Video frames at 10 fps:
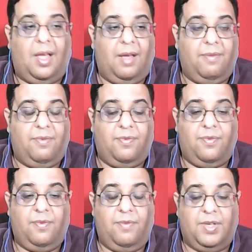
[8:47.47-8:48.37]
have
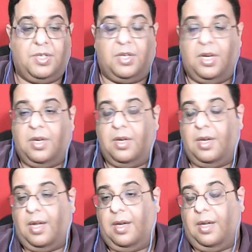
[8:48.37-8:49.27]

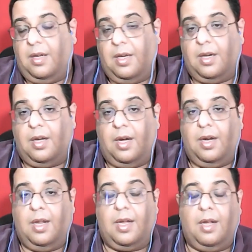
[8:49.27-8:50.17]
vegetarian and onion and
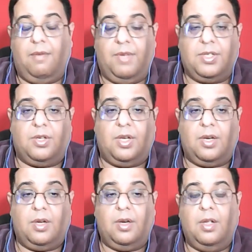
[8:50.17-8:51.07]
garlic, and
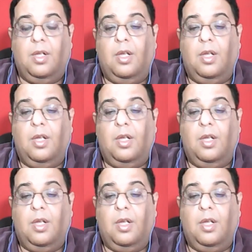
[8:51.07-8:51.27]
vegetarian